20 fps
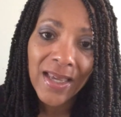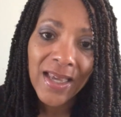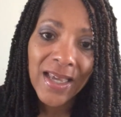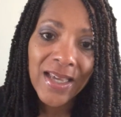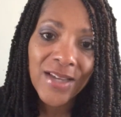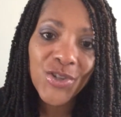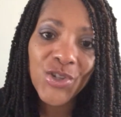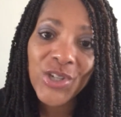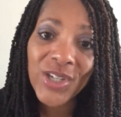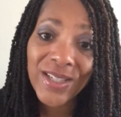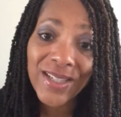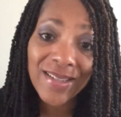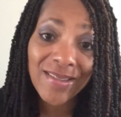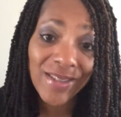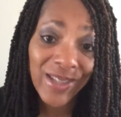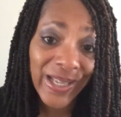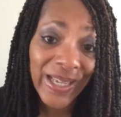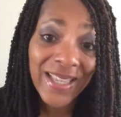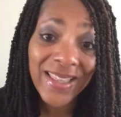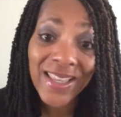Just
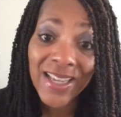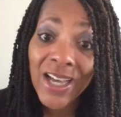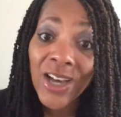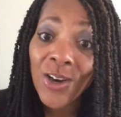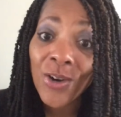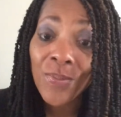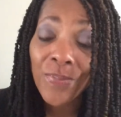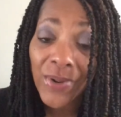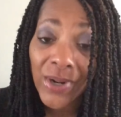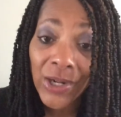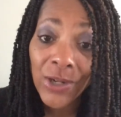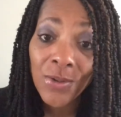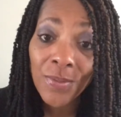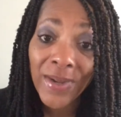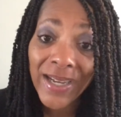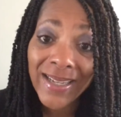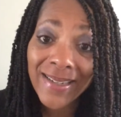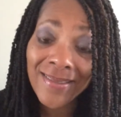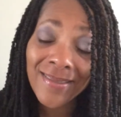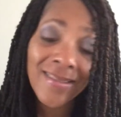click the Go Pro
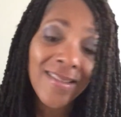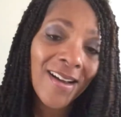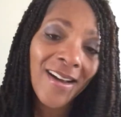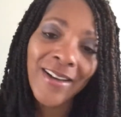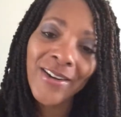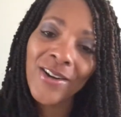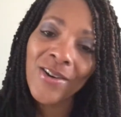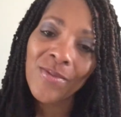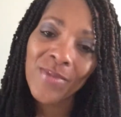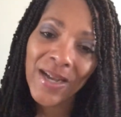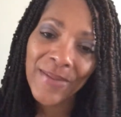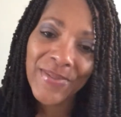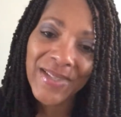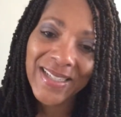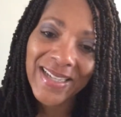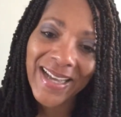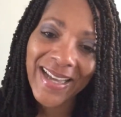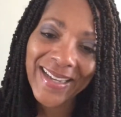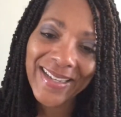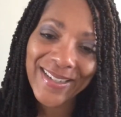button on our
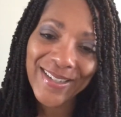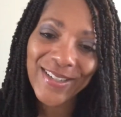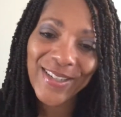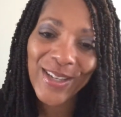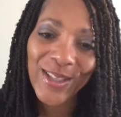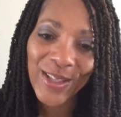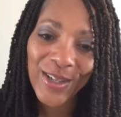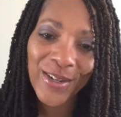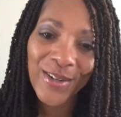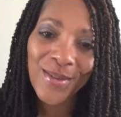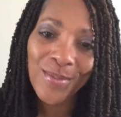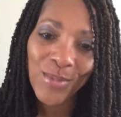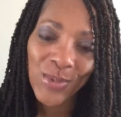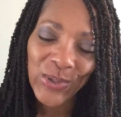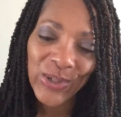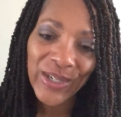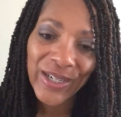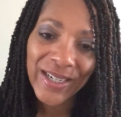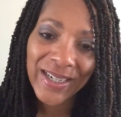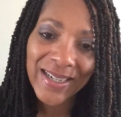website to learn
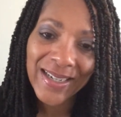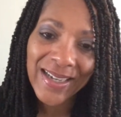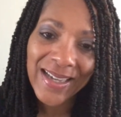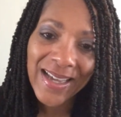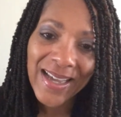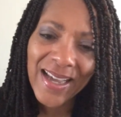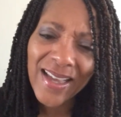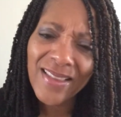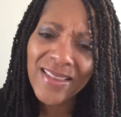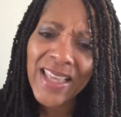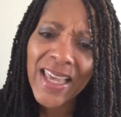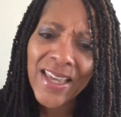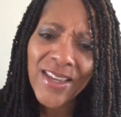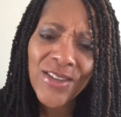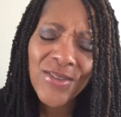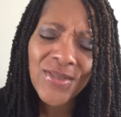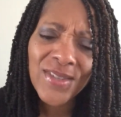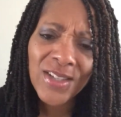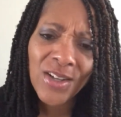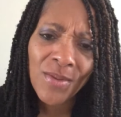more. Thank
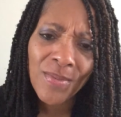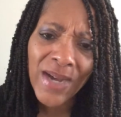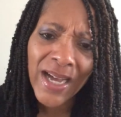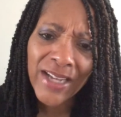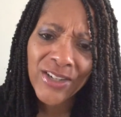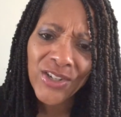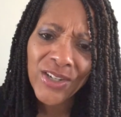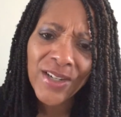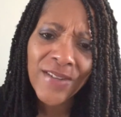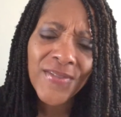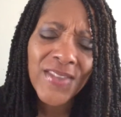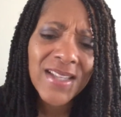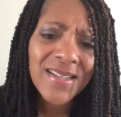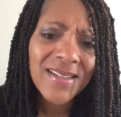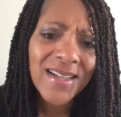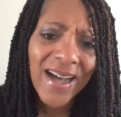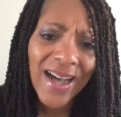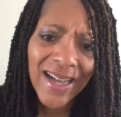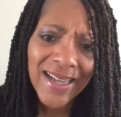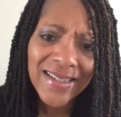you so much. And if this
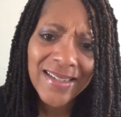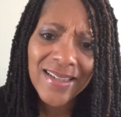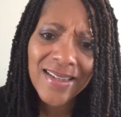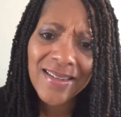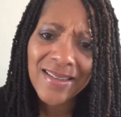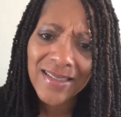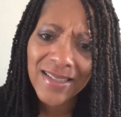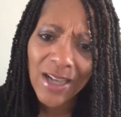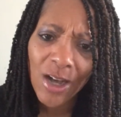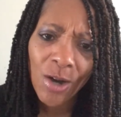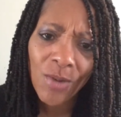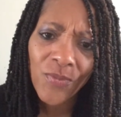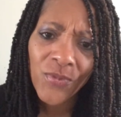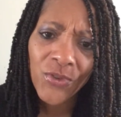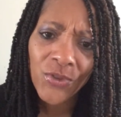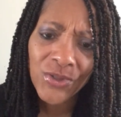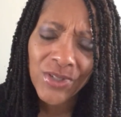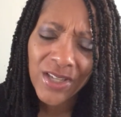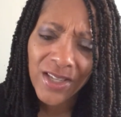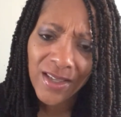content is
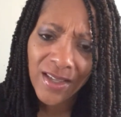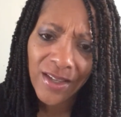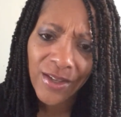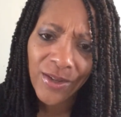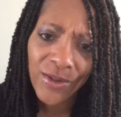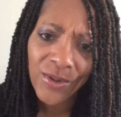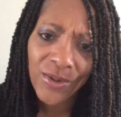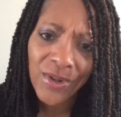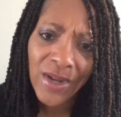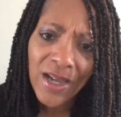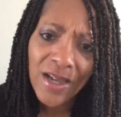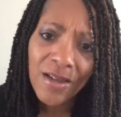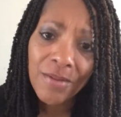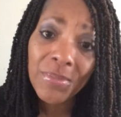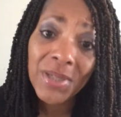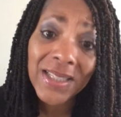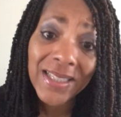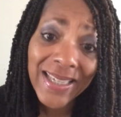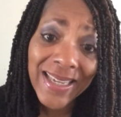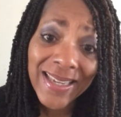helpful to you,
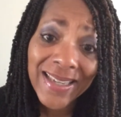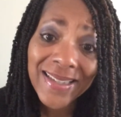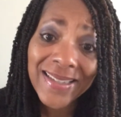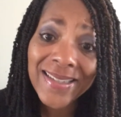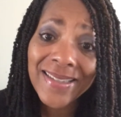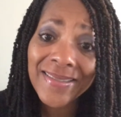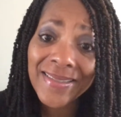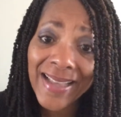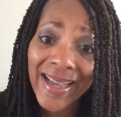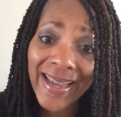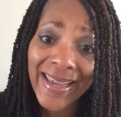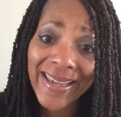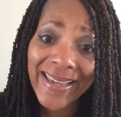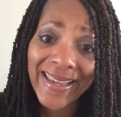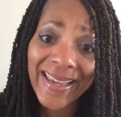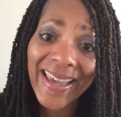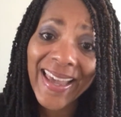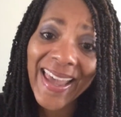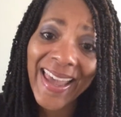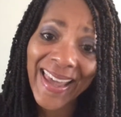please like
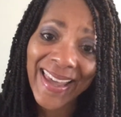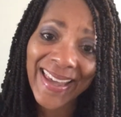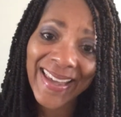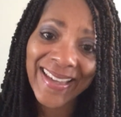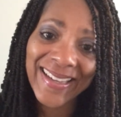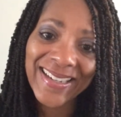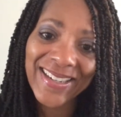and